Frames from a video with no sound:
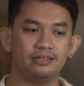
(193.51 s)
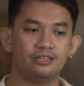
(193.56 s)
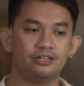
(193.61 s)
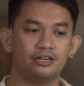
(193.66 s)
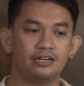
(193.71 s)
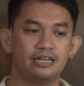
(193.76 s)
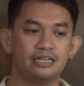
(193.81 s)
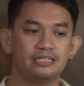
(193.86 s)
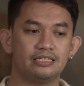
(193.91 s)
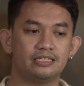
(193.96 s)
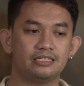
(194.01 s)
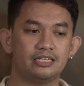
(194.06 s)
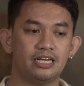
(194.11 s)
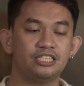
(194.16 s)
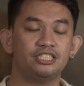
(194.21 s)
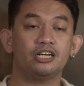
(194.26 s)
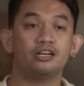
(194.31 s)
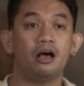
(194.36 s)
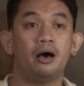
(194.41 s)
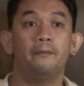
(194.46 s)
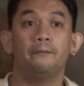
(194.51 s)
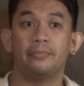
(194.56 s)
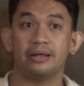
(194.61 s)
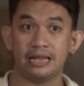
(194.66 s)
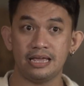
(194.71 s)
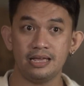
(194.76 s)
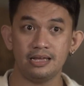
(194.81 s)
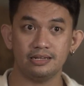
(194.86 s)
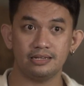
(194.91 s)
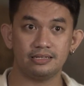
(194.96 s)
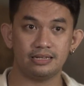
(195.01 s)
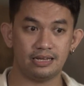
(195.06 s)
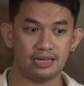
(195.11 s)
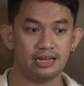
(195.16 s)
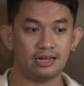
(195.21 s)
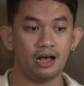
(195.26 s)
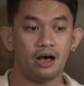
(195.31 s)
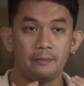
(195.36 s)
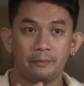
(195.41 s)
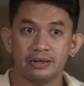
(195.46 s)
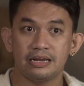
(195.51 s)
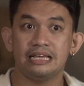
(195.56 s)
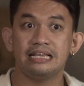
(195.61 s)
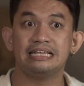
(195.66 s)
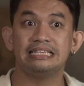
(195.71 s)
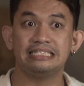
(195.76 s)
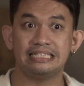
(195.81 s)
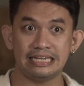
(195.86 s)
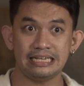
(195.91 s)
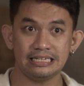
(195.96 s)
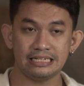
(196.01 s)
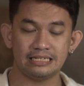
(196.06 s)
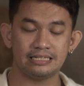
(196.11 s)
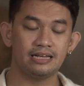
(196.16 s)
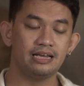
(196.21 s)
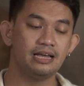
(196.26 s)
there is such a company, that a company exists